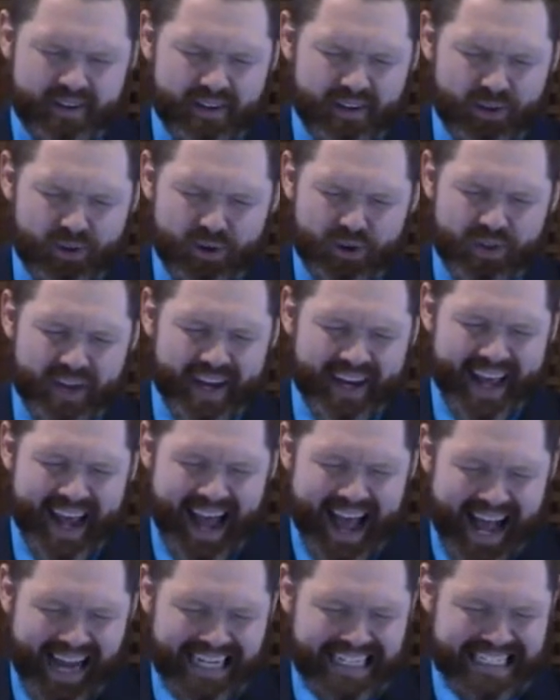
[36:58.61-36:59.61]
Lord, that
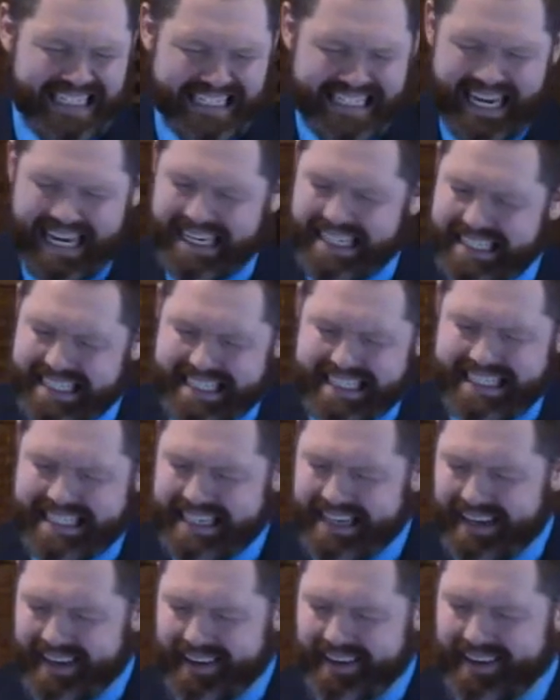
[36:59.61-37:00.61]
access
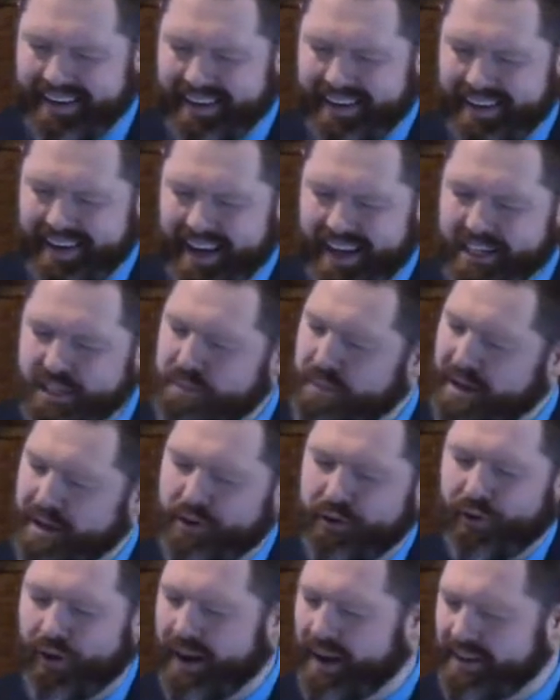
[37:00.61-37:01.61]
has been
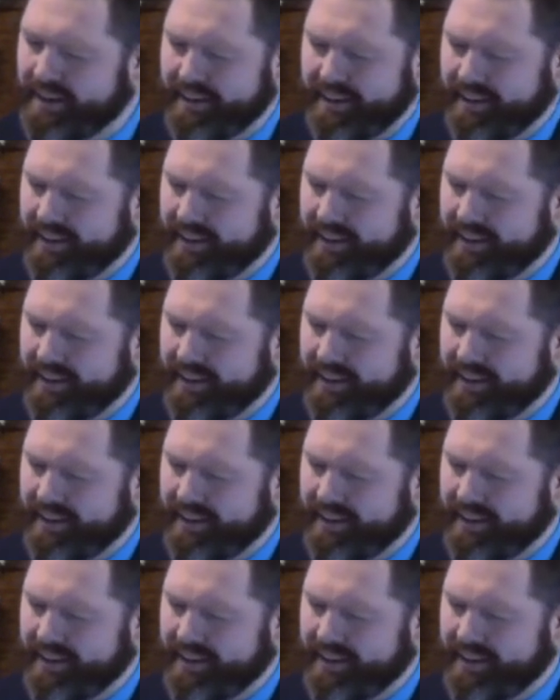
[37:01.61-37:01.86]
granted.